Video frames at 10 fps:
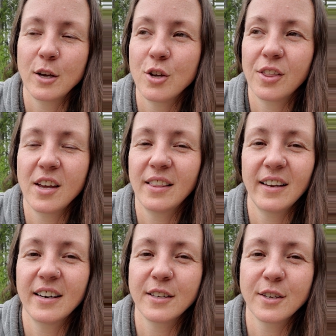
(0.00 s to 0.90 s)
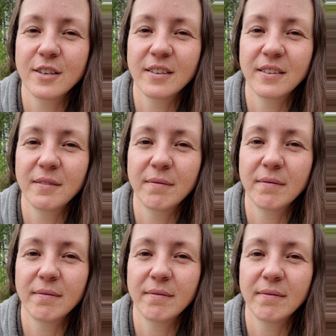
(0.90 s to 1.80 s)
you think that it's
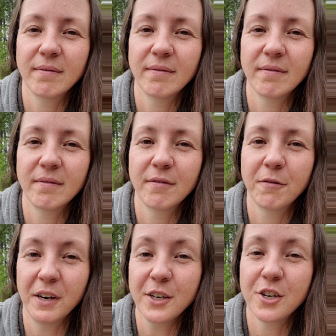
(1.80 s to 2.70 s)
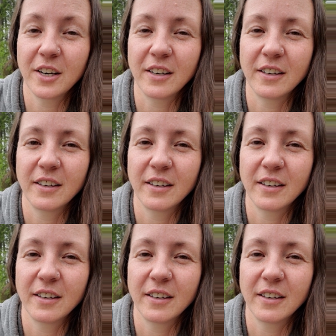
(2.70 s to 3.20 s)
fiction